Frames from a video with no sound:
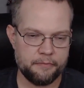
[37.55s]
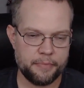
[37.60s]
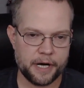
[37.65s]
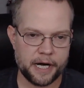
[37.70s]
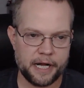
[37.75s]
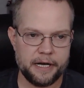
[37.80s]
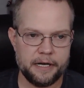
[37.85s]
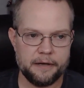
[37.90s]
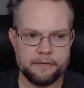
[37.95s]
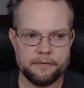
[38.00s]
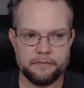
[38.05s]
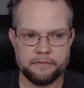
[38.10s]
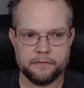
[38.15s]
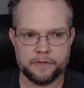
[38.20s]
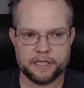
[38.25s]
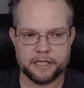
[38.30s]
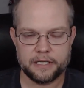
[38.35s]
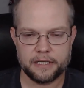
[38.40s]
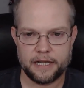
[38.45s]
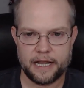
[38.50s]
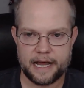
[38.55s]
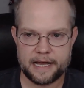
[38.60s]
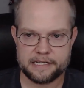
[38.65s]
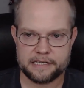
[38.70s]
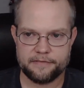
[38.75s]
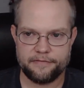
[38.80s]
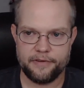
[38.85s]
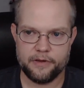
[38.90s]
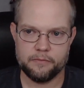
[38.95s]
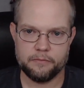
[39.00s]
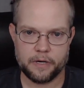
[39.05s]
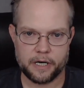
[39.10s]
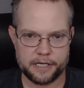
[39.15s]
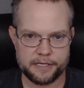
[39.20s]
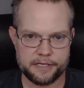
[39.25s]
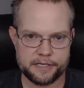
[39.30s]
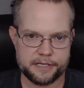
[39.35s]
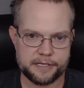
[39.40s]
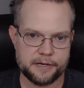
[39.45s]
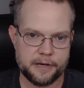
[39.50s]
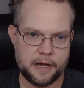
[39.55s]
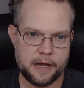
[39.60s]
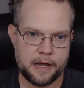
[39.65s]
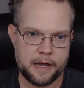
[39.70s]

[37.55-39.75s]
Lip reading: But within the last few months,